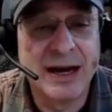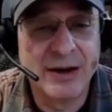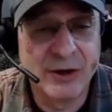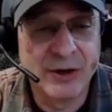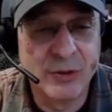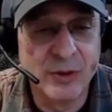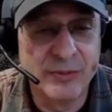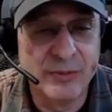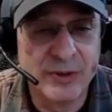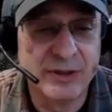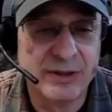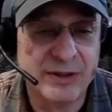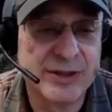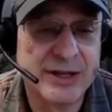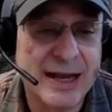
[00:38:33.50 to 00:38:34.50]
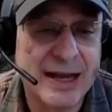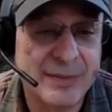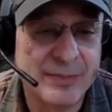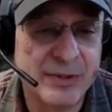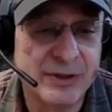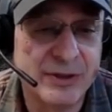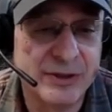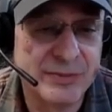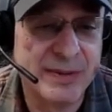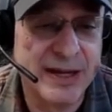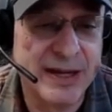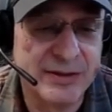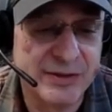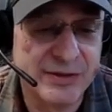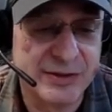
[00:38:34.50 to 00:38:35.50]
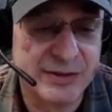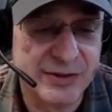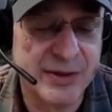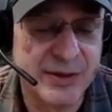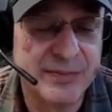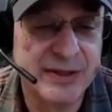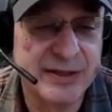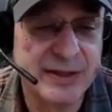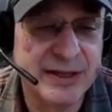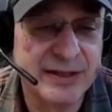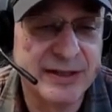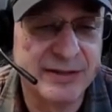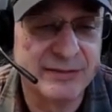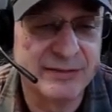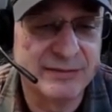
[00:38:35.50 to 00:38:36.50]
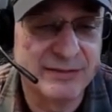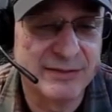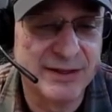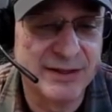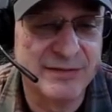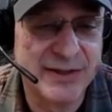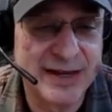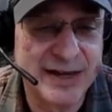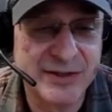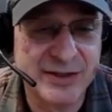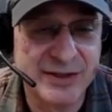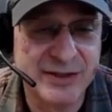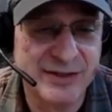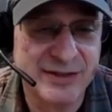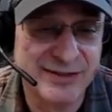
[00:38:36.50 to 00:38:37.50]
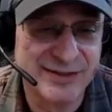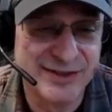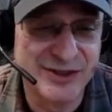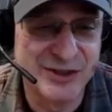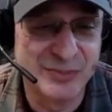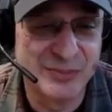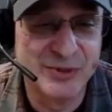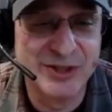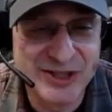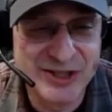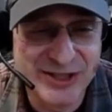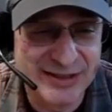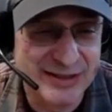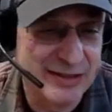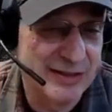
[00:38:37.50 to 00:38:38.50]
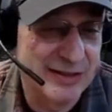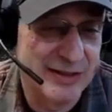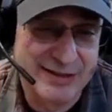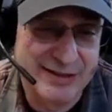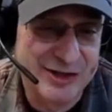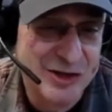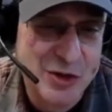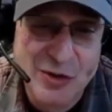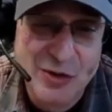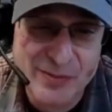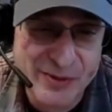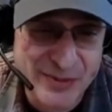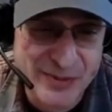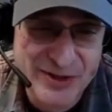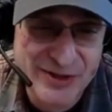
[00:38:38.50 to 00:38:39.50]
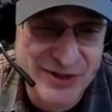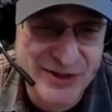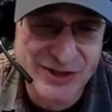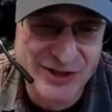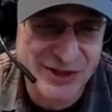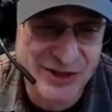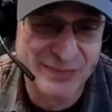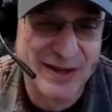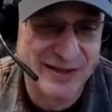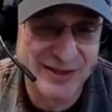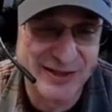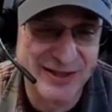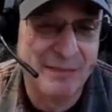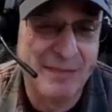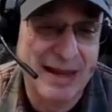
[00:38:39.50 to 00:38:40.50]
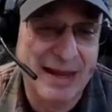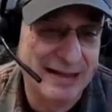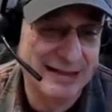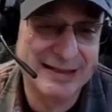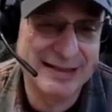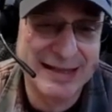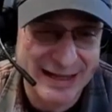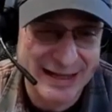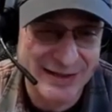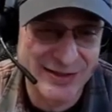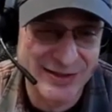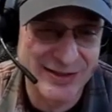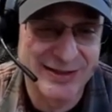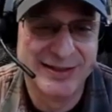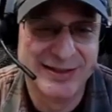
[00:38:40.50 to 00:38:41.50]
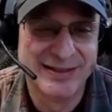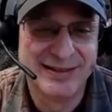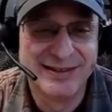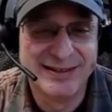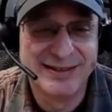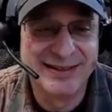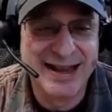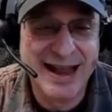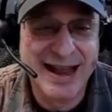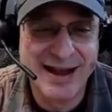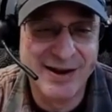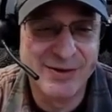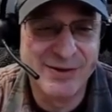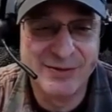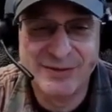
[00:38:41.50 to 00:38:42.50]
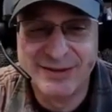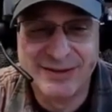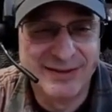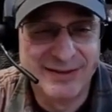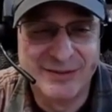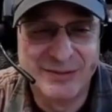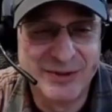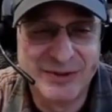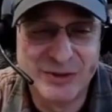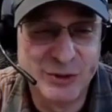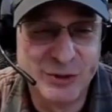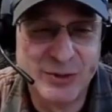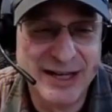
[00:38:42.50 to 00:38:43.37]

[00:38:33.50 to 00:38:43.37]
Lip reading: our equipment is a capital expense. It's something they can invest in, depreciate. It's a normal business expense. It makes sense. Now, with